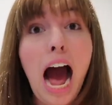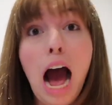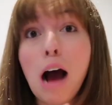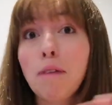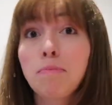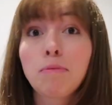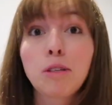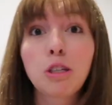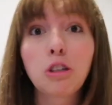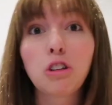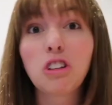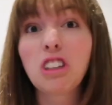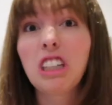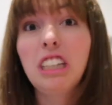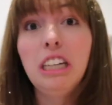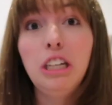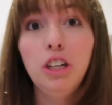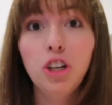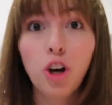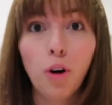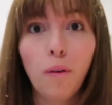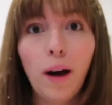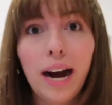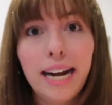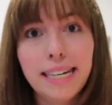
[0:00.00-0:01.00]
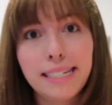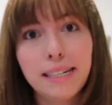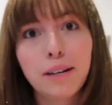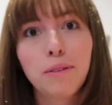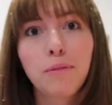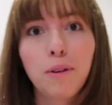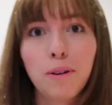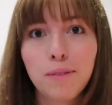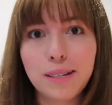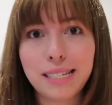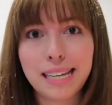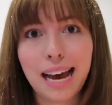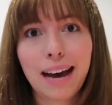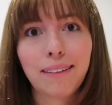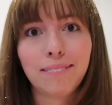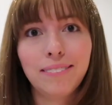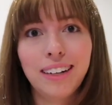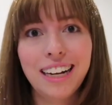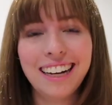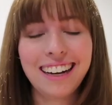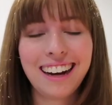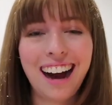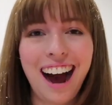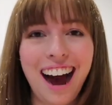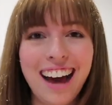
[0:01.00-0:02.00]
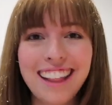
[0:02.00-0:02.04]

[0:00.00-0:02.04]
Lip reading: absolutely no idea what was happening.